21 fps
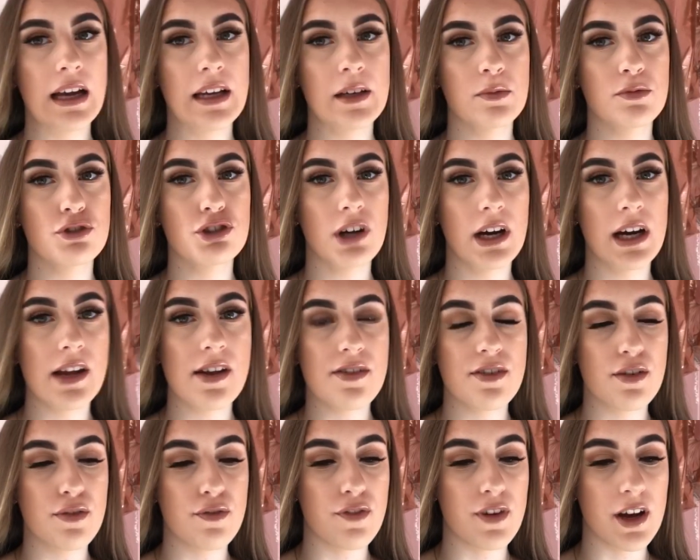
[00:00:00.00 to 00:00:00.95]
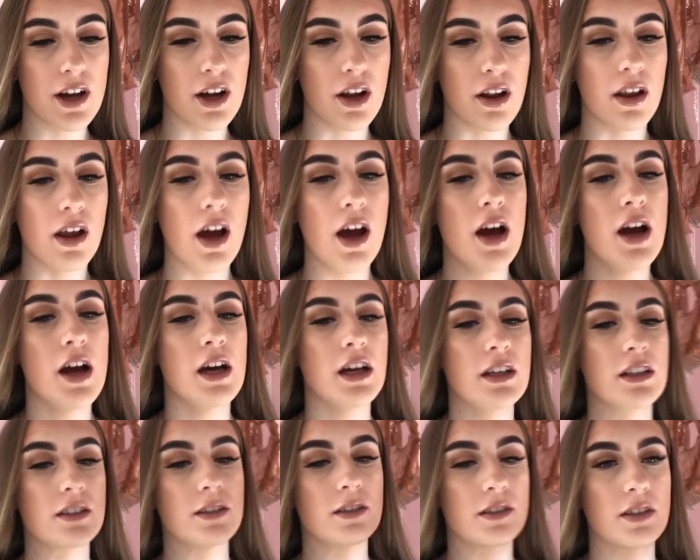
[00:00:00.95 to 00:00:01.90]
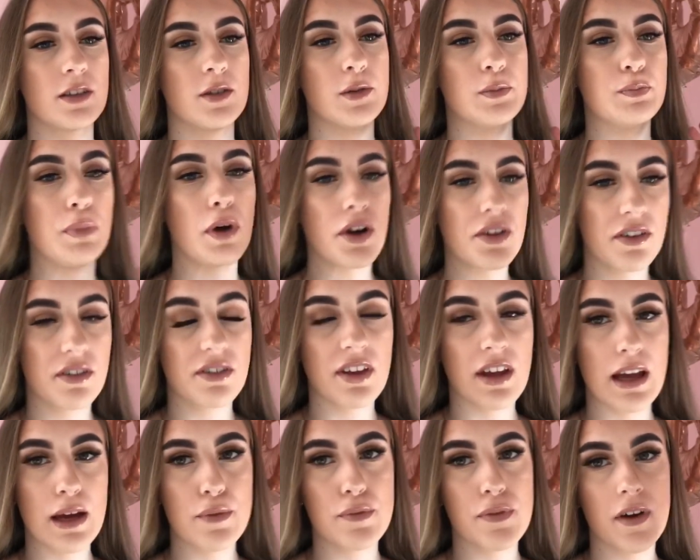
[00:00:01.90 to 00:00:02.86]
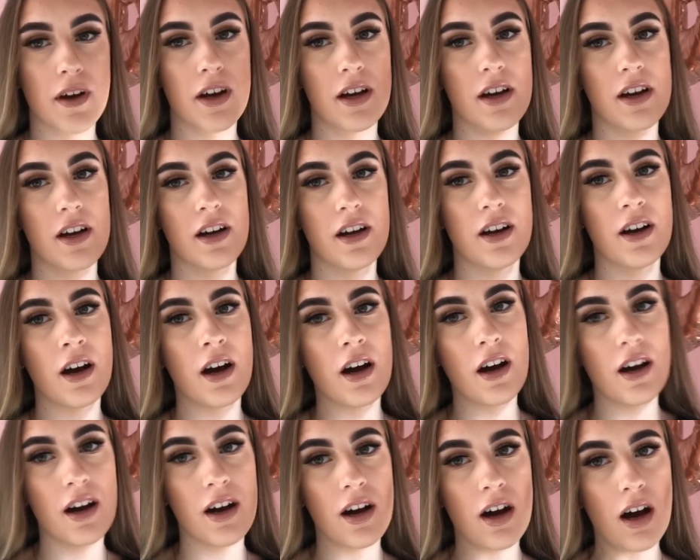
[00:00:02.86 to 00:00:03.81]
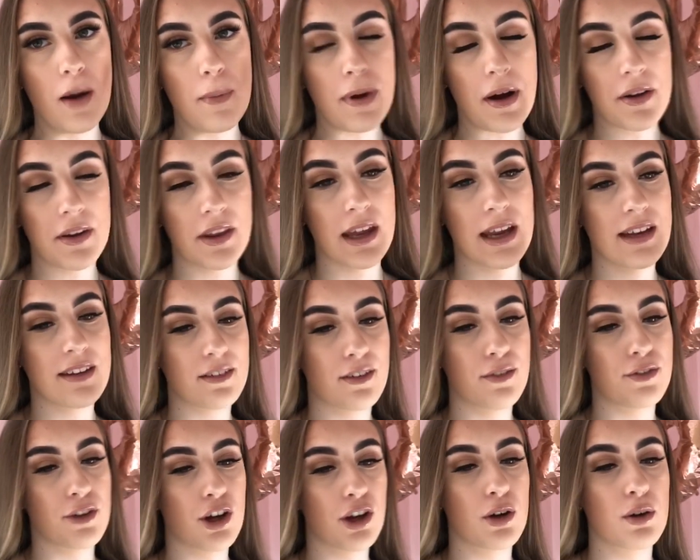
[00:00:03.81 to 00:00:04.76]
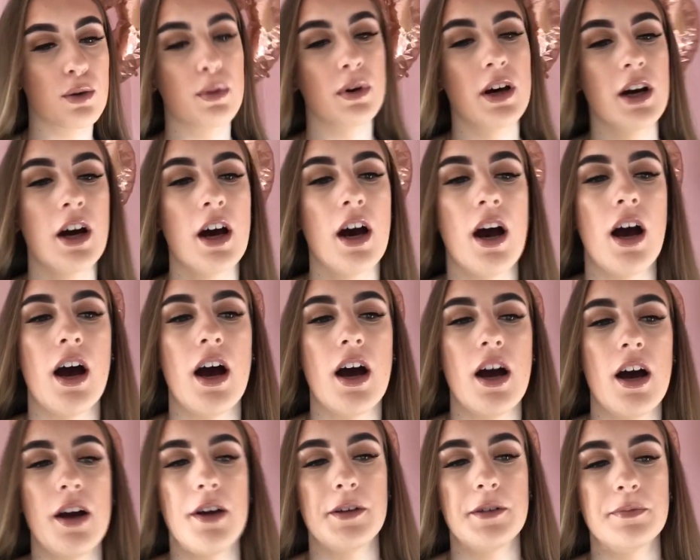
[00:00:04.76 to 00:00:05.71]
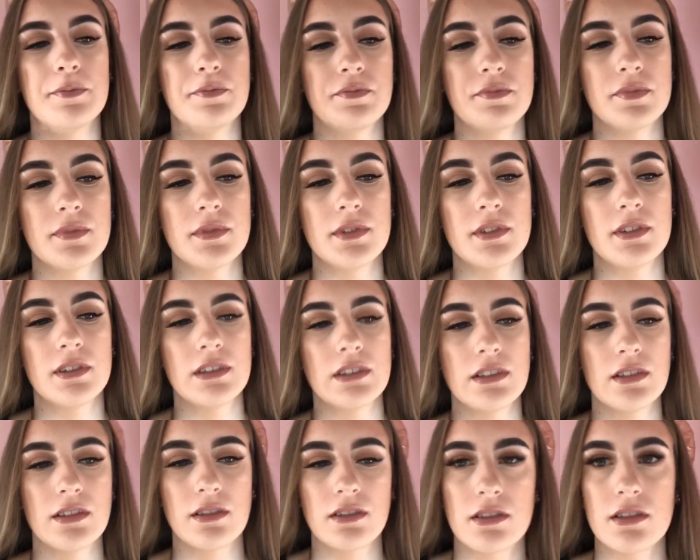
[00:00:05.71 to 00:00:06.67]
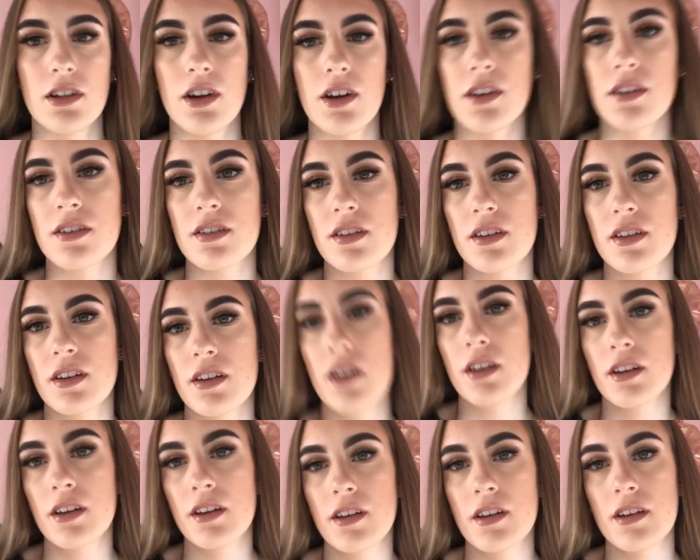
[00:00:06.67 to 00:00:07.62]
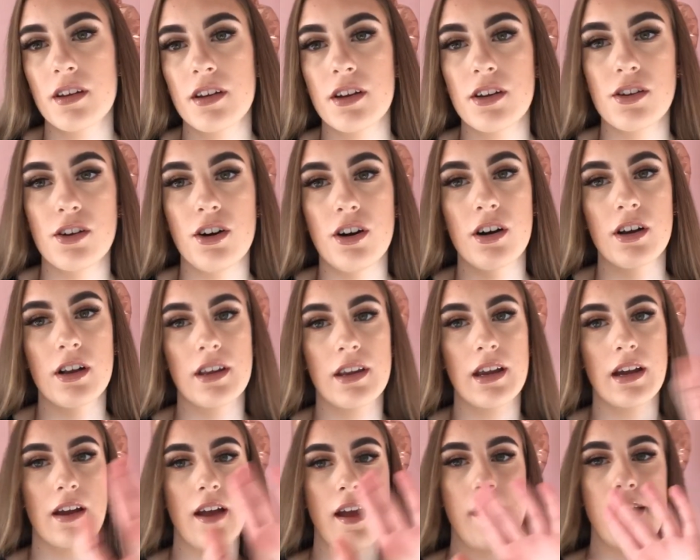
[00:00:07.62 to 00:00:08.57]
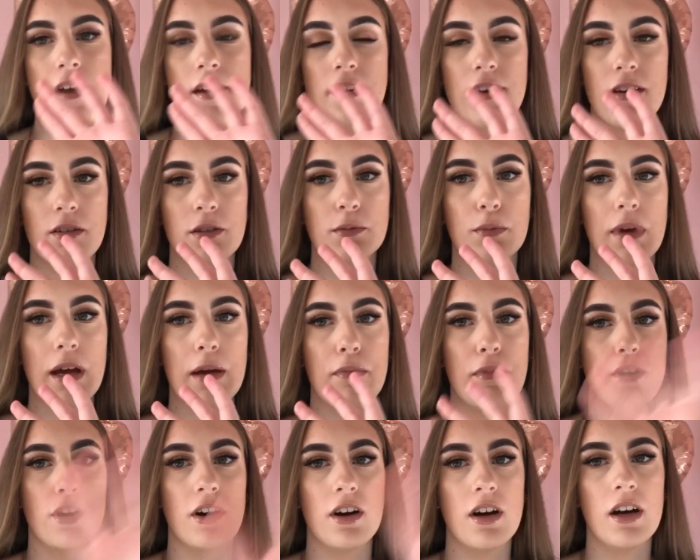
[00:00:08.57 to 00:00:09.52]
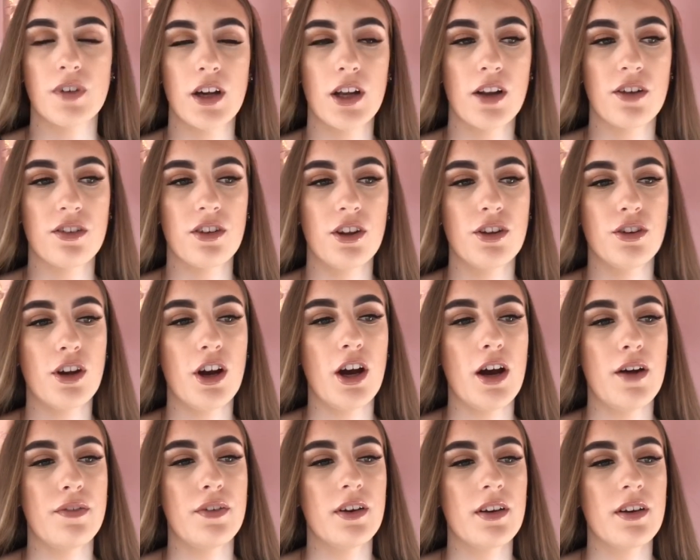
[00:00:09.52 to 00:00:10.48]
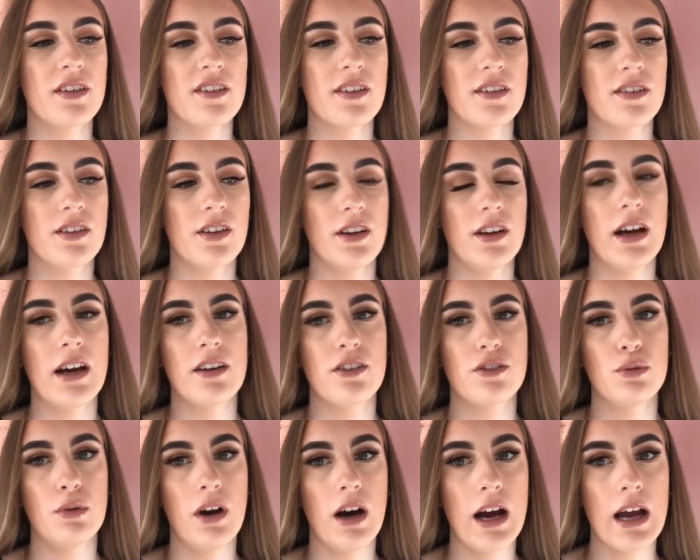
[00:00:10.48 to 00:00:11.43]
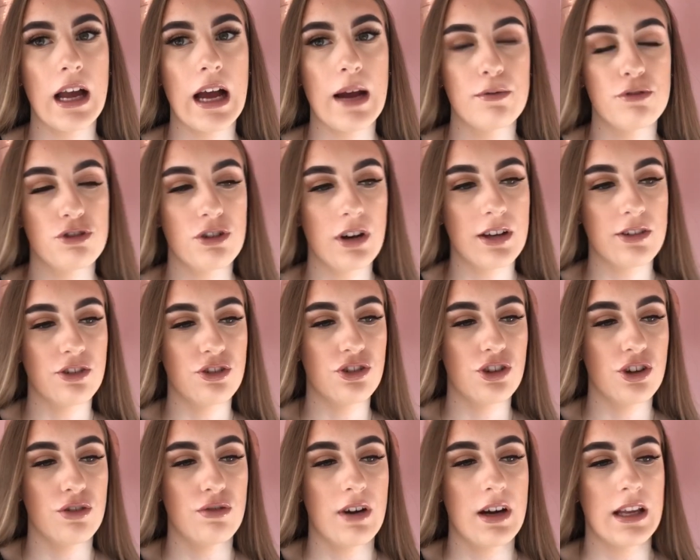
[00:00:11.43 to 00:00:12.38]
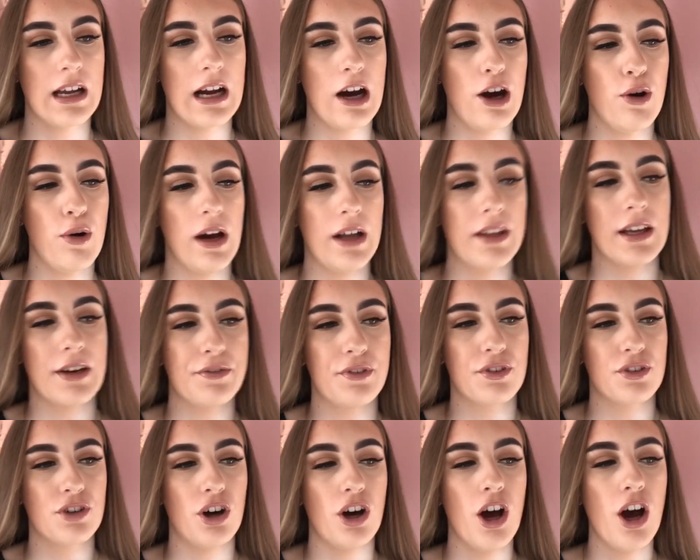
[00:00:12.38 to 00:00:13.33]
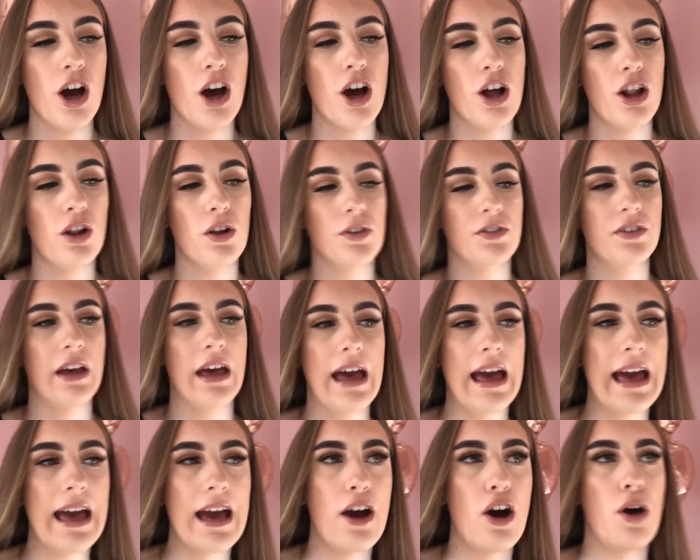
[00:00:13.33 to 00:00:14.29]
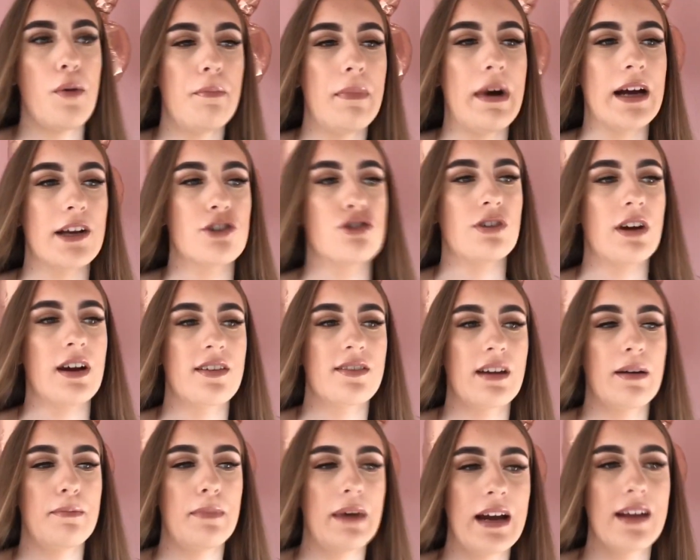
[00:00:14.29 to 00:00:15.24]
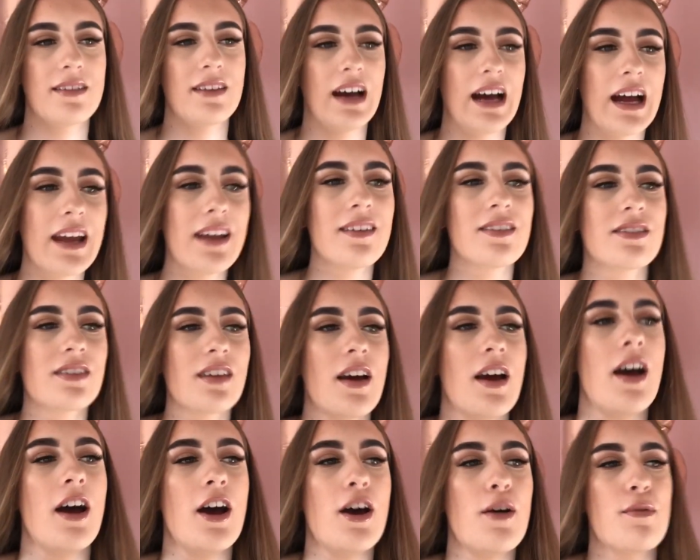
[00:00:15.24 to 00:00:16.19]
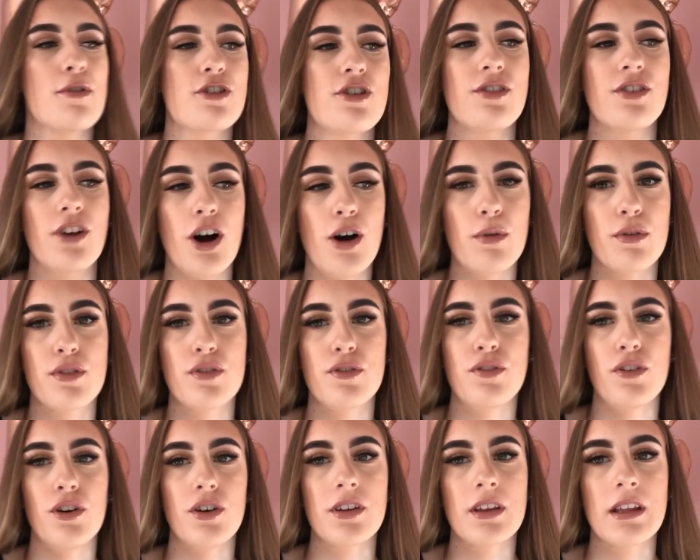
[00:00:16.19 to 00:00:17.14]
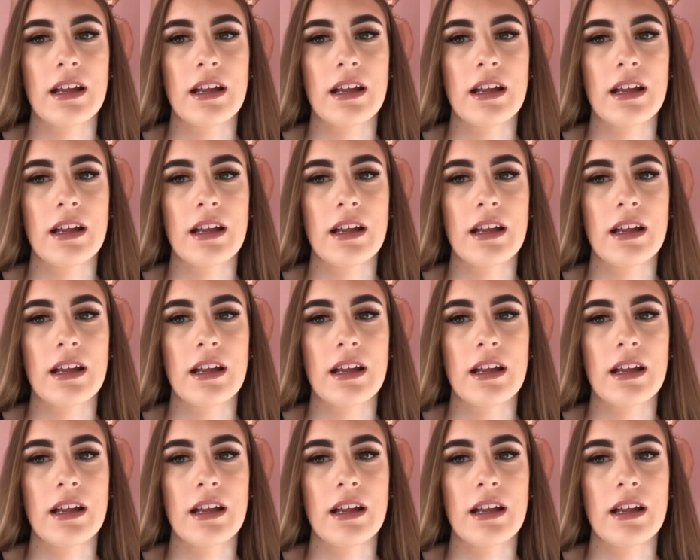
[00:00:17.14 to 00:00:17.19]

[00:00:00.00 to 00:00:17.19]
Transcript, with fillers: am trying to feel positive about the interview because um, you know like it'll make me not feel as nervous so that is what I, am trying to do right now and I've just got a lot of hair on my dress and my tights which is always fun.